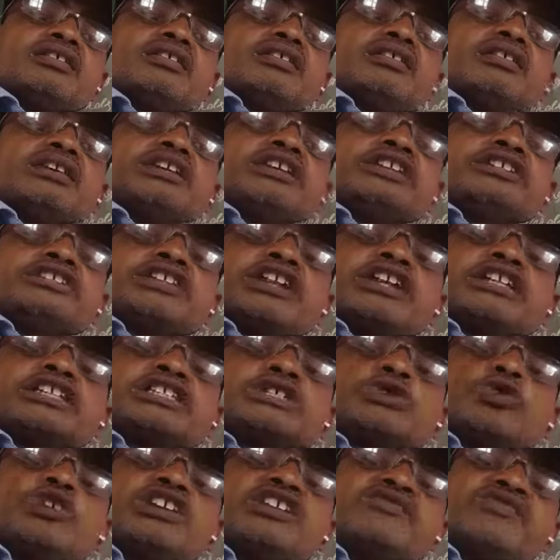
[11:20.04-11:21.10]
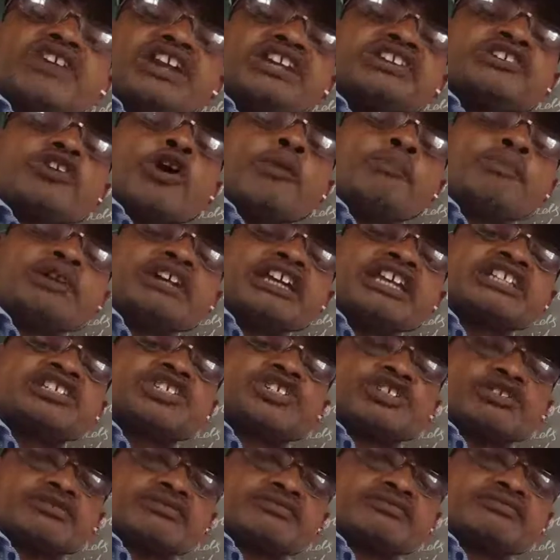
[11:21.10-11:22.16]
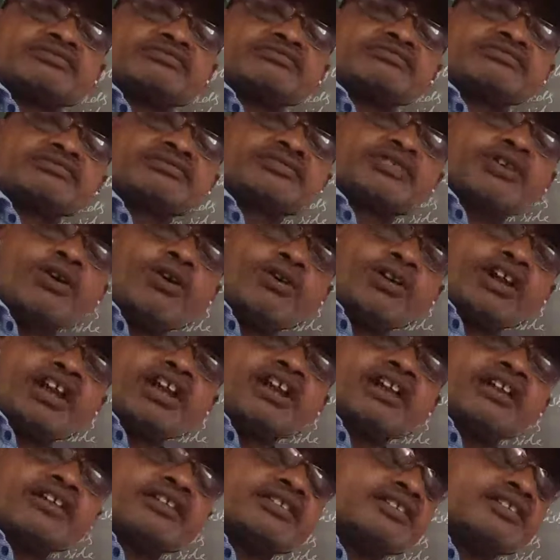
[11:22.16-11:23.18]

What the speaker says: Inter-School Debate Competition. Okay,